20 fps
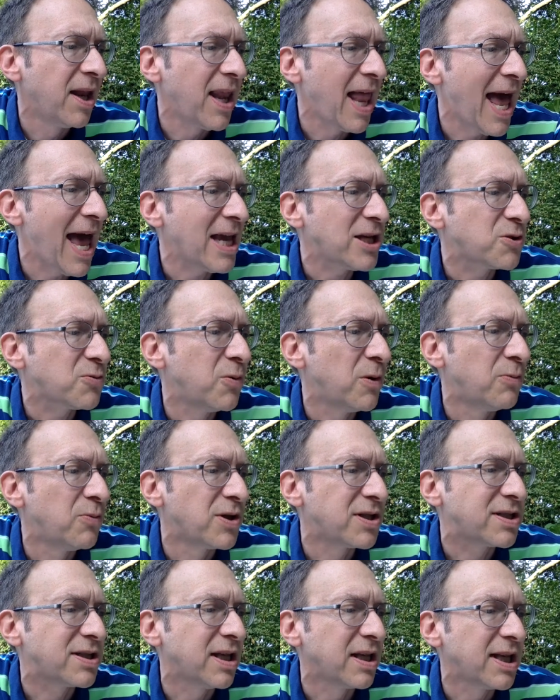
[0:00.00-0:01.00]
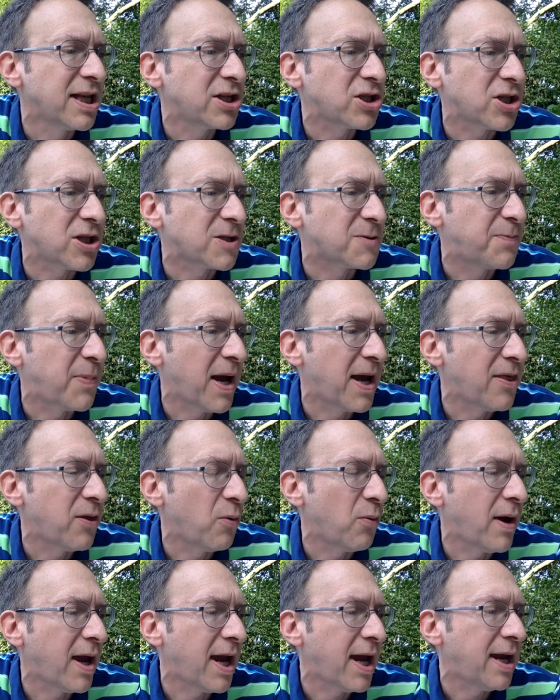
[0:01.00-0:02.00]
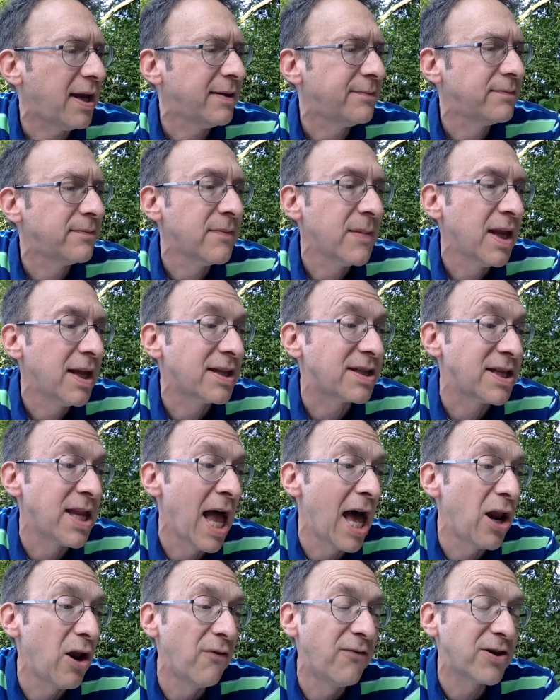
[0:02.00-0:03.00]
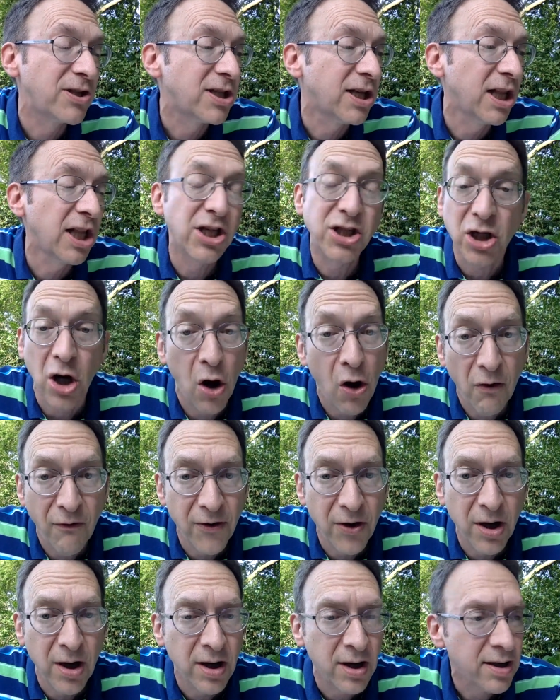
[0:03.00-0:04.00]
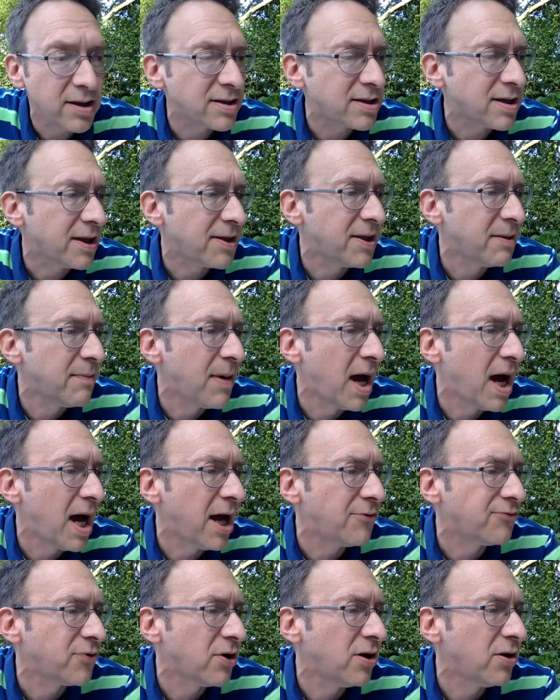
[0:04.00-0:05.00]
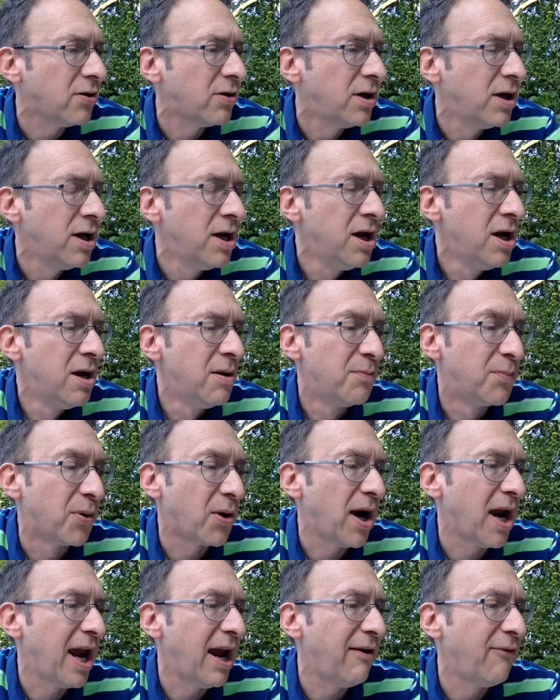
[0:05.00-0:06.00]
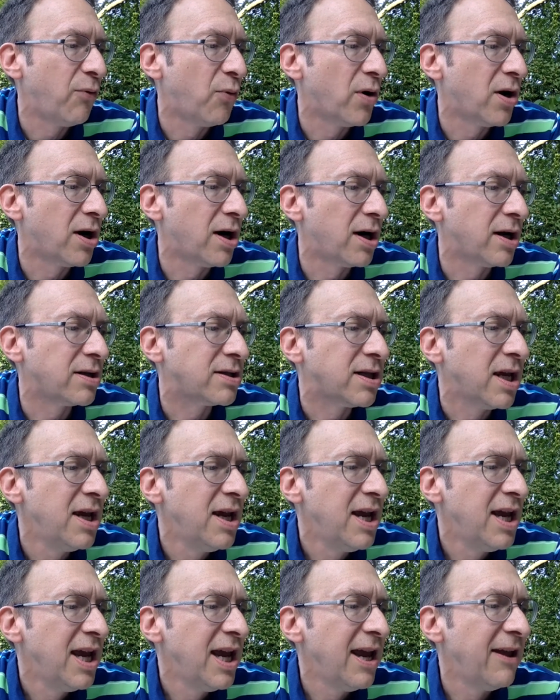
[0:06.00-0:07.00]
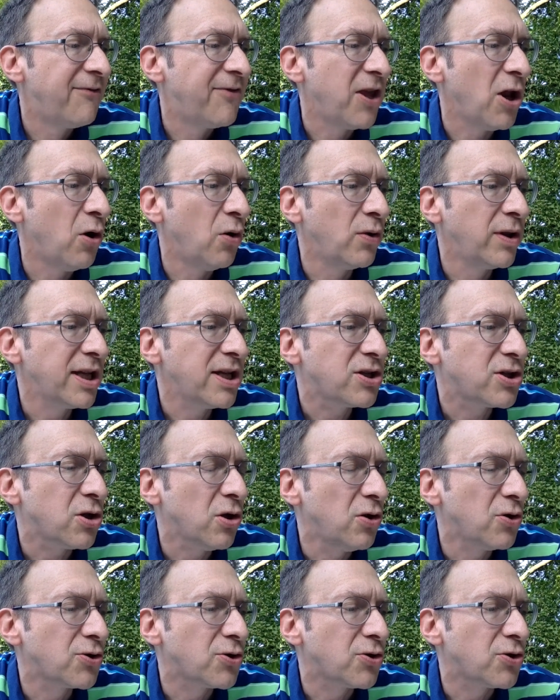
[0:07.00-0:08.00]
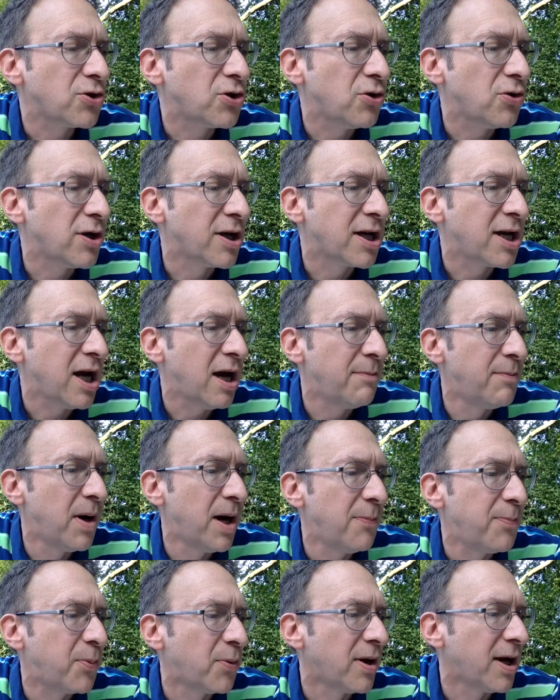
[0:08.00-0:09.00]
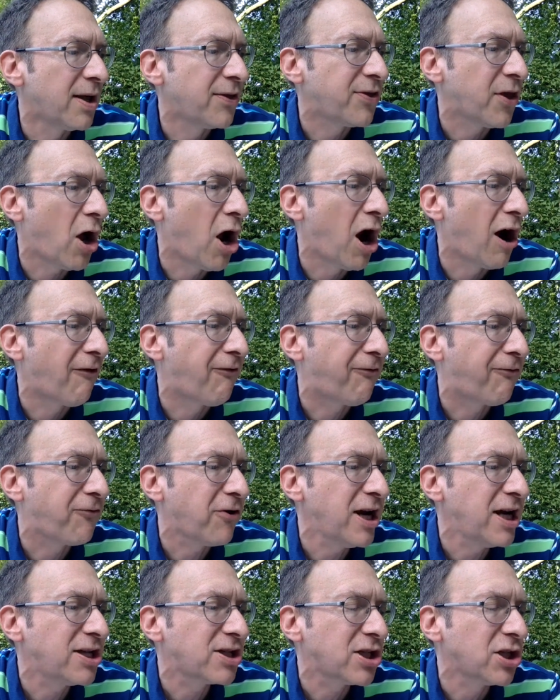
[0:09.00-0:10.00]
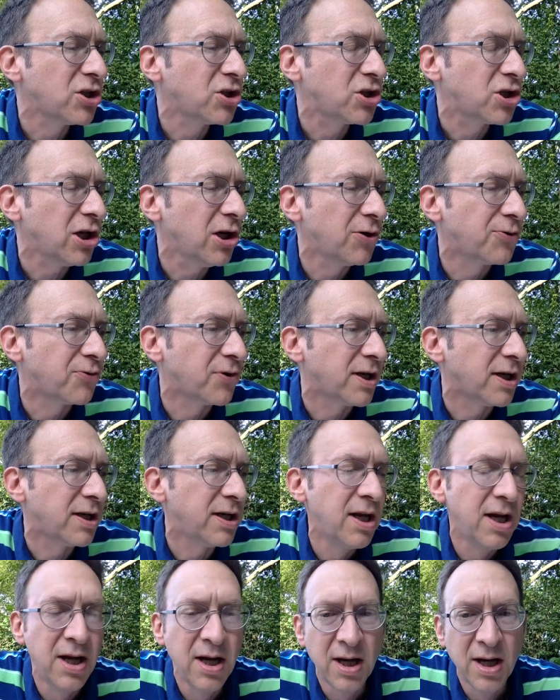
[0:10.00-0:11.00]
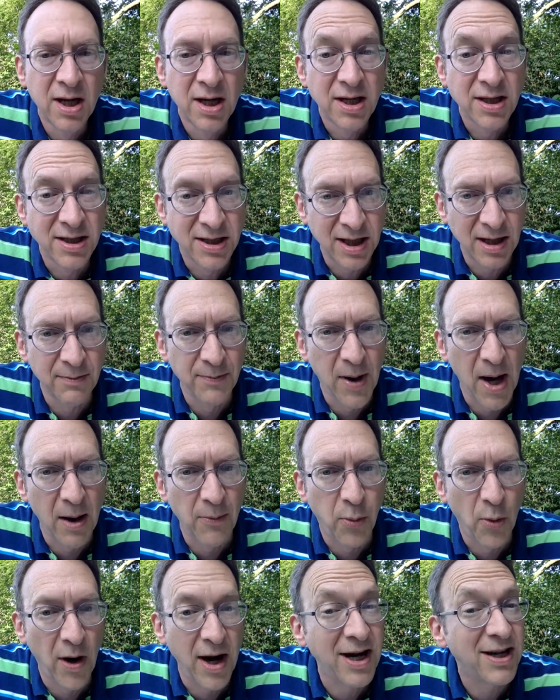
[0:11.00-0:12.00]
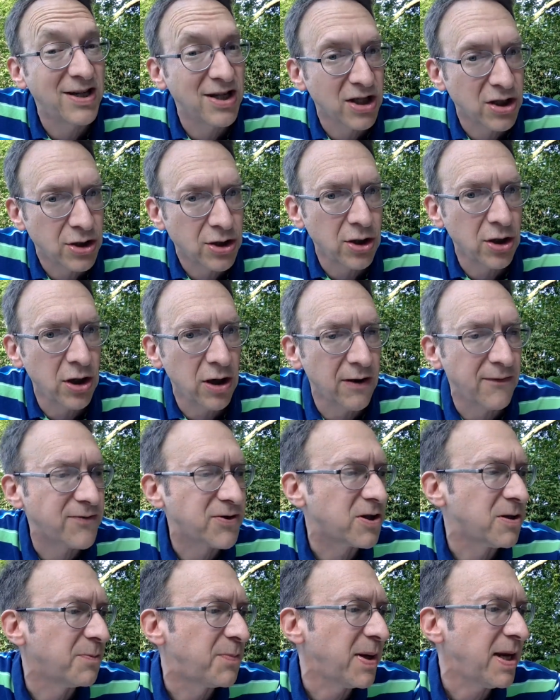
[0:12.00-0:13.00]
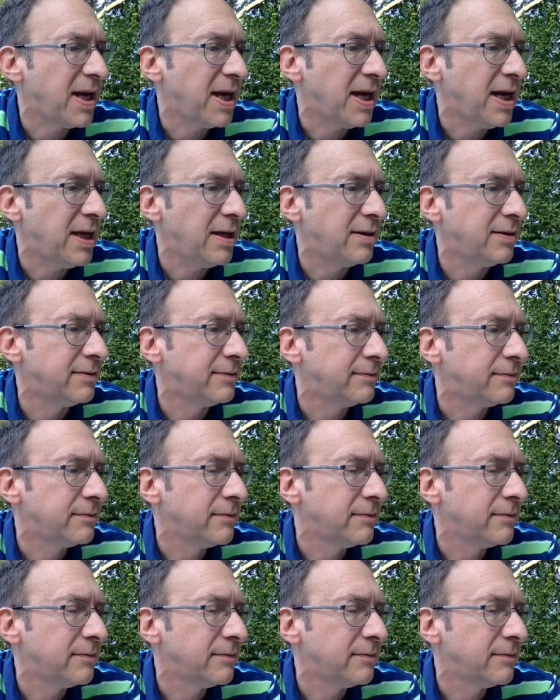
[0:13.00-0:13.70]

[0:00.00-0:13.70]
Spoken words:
last one was delicious, by the way." "It's not over till it's over," said the Mahandro. "Brave words. If the only soldiers you can come up with are freaks and children, Zimbabwe deserves to be eaten."